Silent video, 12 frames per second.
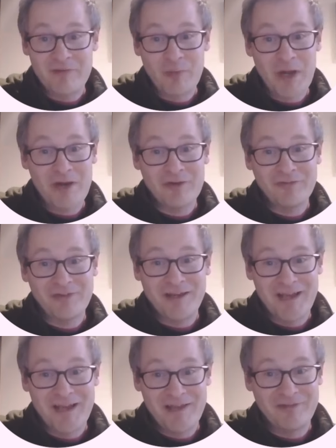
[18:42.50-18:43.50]

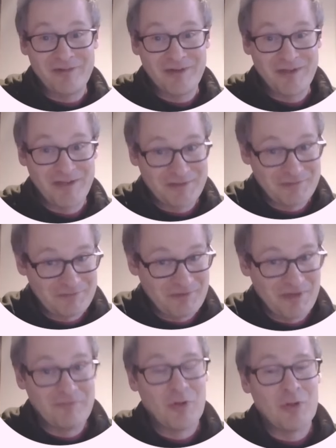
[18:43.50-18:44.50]
parasite has to
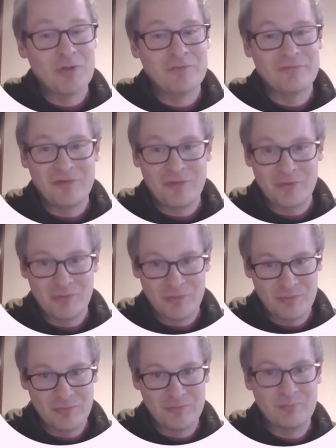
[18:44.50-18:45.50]
evolve
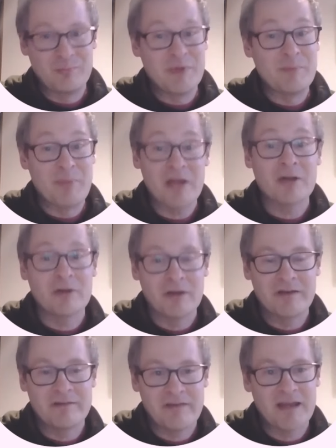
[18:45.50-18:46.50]
to be better
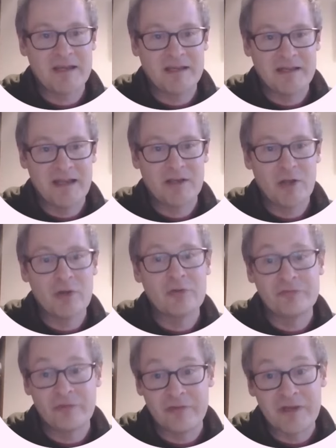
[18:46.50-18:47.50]
at attacking that
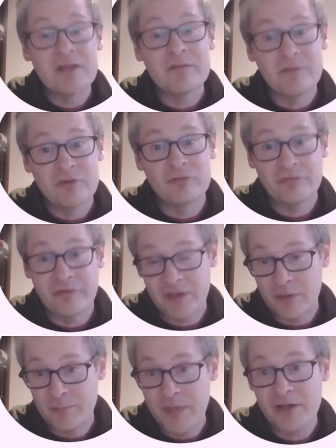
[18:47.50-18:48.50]
host. So the individuals that
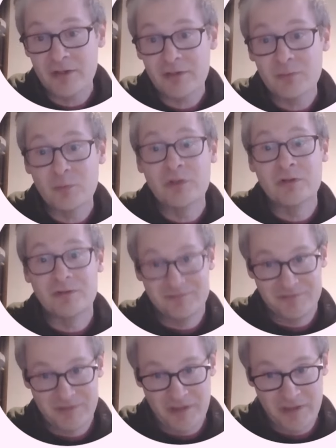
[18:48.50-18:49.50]
are better
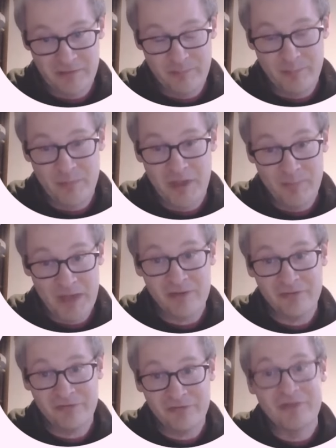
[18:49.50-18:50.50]
are
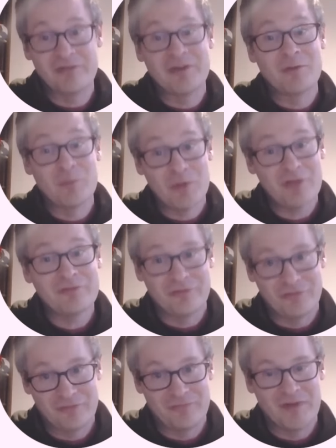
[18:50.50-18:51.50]
parasitizing will also
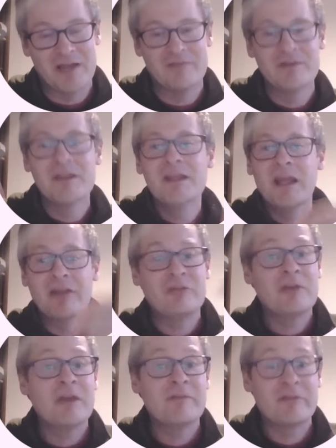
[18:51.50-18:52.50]
survive. And
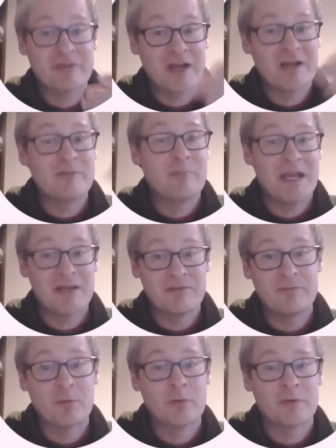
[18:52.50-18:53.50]
so you have this kind of back and
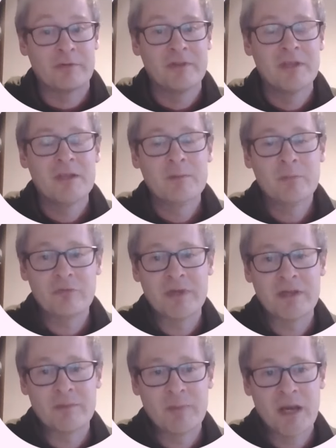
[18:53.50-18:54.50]
forth
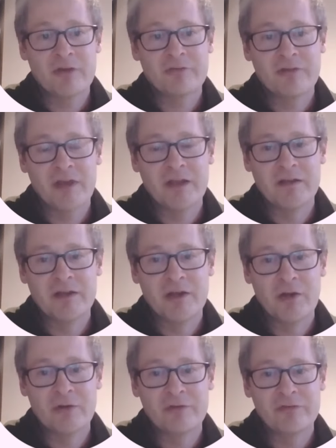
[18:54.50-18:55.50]
between the parasite and the
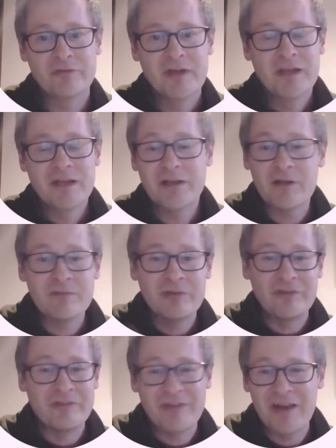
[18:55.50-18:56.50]
host. None of
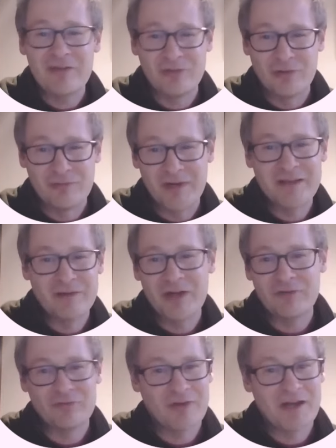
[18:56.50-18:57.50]
it's intentional, right? They're
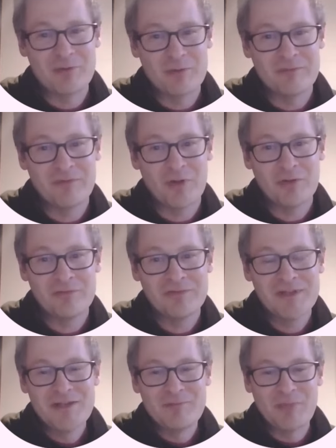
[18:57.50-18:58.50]
not trying to evolve,
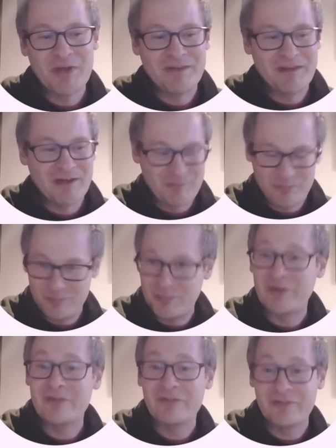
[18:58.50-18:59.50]
but
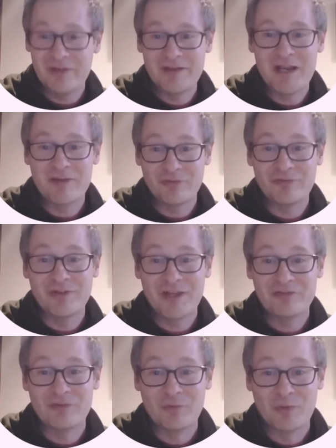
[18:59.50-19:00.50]
this is how natural
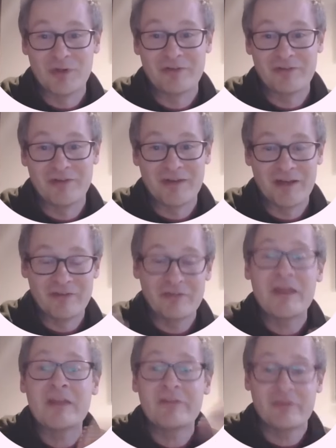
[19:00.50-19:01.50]
selection works. And so
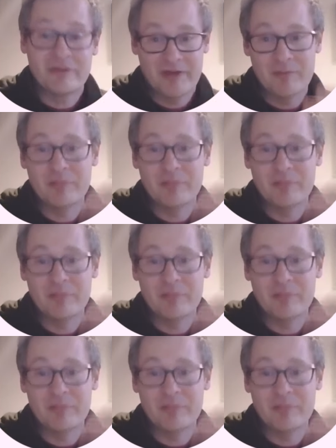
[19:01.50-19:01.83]
that's the type of